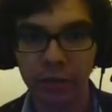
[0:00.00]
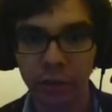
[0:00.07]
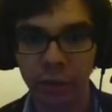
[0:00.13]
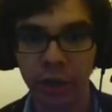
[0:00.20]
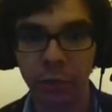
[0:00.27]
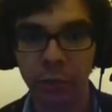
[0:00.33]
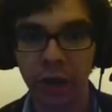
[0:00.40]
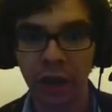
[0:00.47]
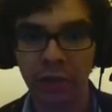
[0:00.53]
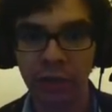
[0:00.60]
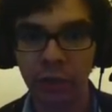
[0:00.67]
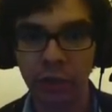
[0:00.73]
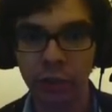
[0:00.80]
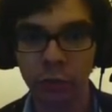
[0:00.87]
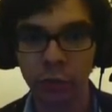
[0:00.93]
So here we have
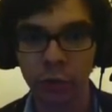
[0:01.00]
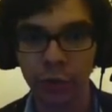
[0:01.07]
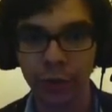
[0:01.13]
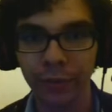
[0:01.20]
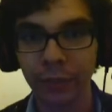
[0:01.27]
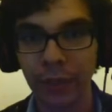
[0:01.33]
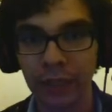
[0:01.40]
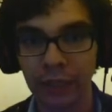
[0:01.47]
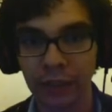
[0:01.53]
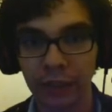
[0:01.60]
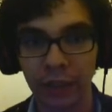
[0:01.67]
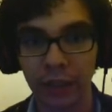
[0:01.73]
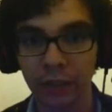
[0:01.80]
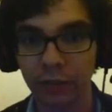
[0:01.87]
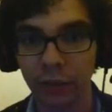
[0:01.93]
another room, as I
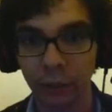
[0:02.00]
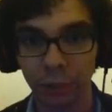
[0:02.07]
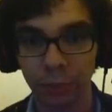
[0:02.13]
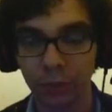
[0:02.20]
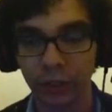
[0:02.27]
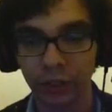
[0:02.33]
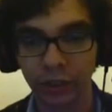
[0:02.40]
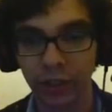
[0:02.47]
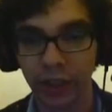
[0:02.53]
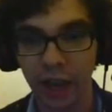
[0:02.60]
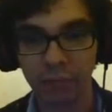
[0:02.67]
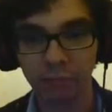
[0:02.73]
said, completely